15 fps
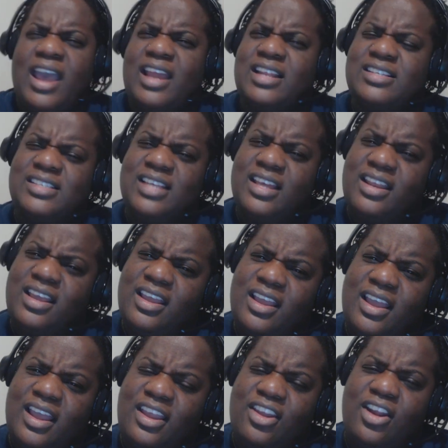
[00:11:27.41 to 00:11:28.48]
And I said,
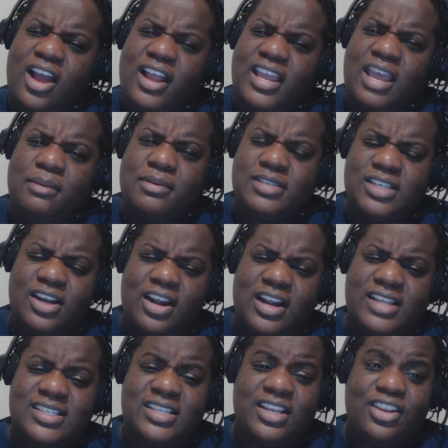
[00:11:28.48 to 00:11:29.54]
I came up to her
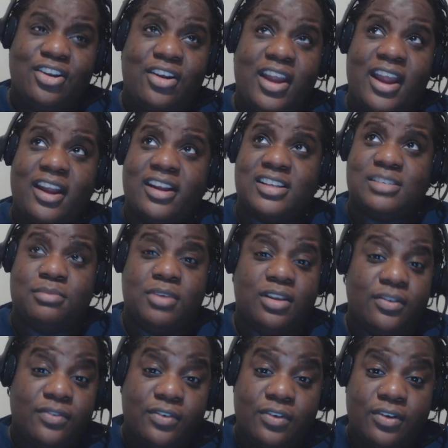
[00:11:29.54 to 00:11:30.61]
and I said, your hair is
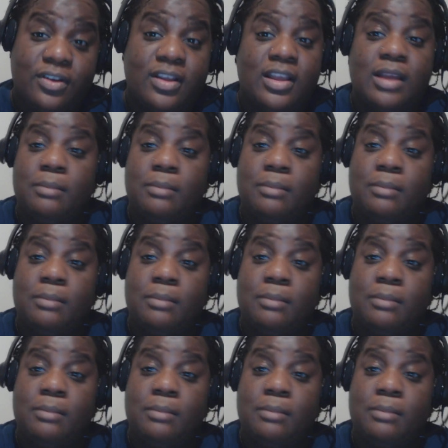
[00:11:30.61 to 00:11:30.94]
beautiful,